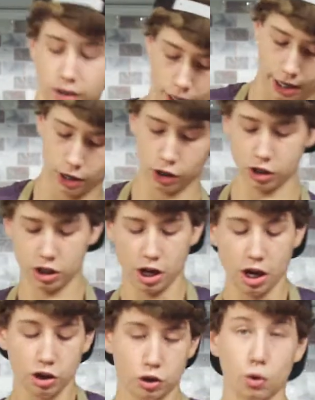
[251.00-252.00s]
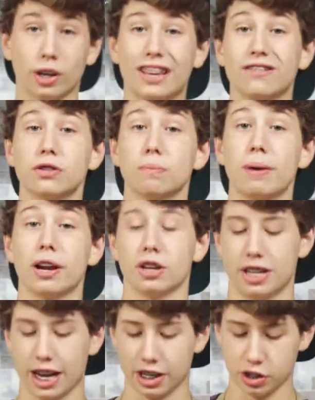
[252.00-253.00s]
layers so it gives you better
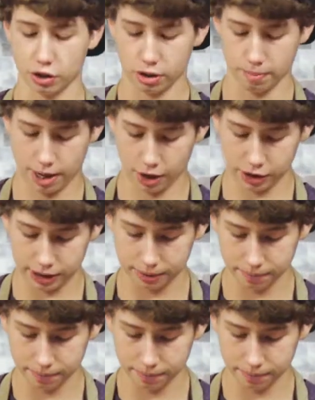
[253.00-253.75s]
texture in the mouth.